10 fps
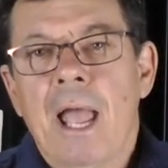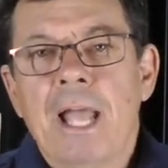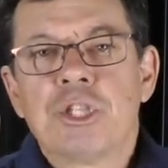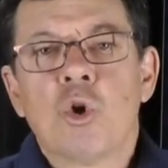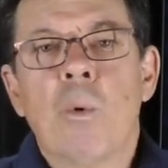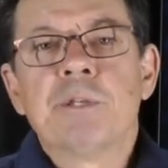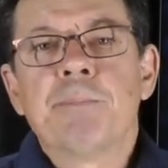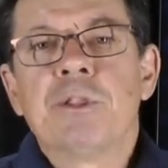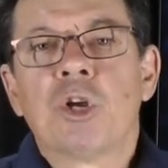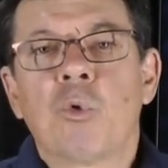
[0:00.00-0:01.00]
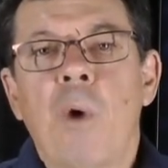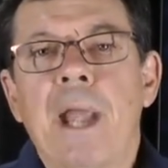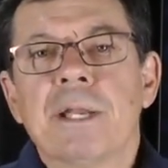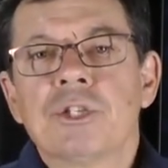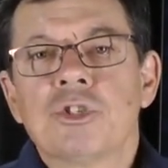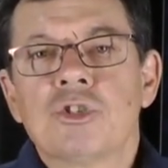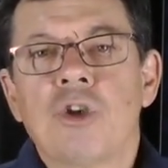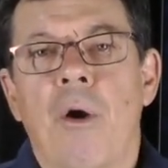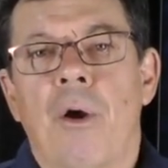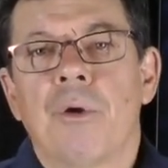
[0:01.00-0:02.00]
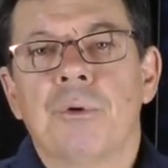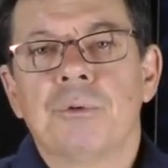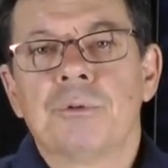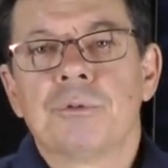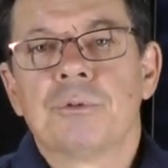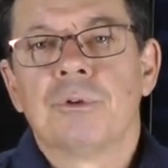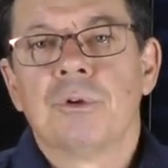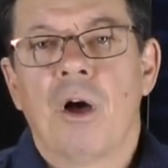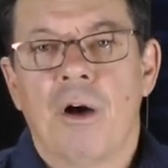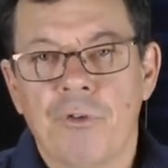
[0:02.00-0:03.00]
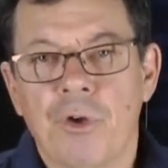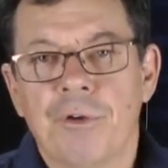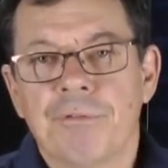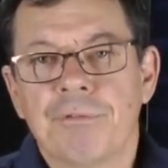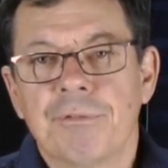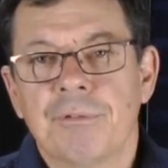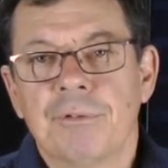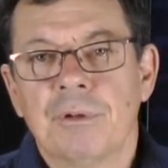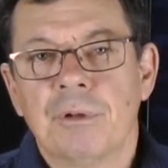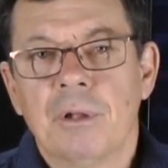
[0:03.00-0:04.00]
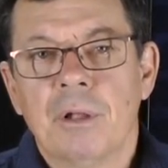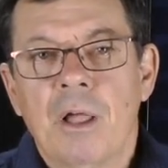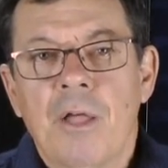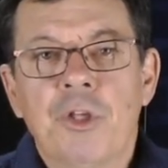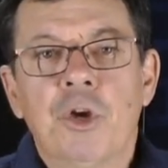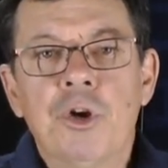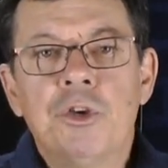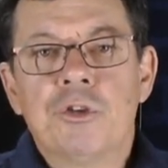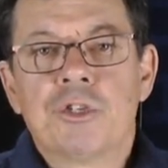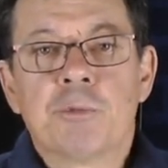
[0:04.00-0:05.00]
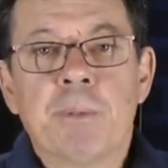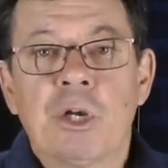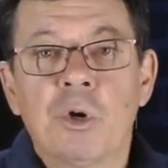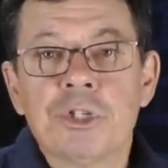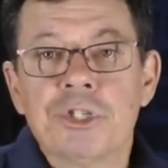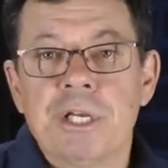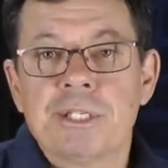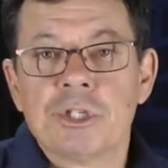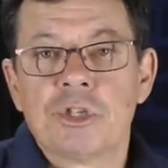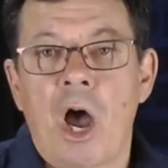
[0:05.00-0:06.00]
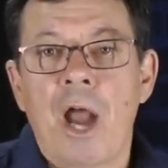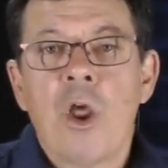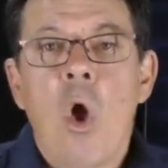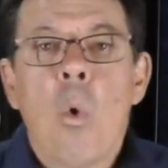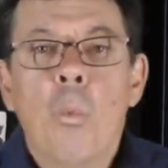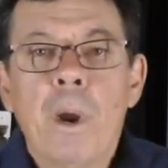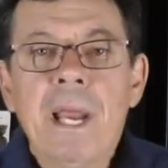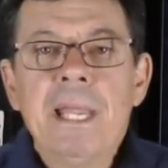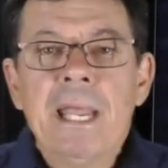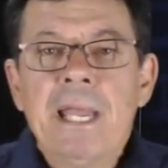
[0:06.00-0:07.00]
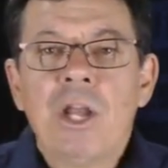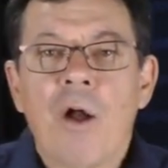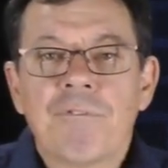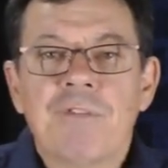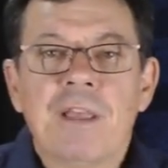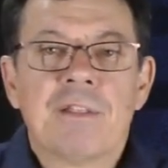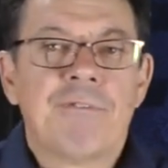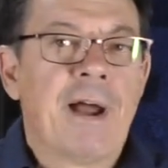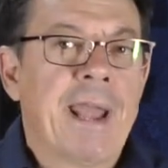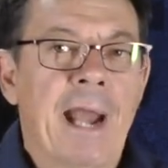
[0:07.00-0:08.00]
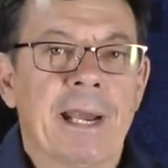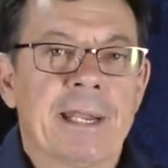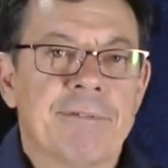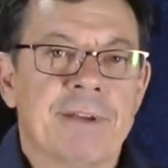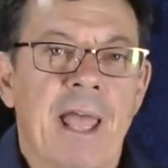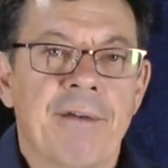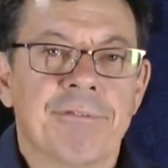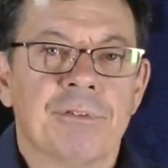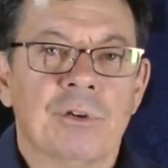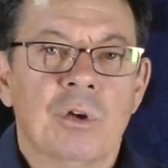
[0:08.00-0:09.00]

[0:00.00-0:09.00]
It's always been the greatest sorrows of earth. The good news is because Jesus died, we need not fear the finality of death.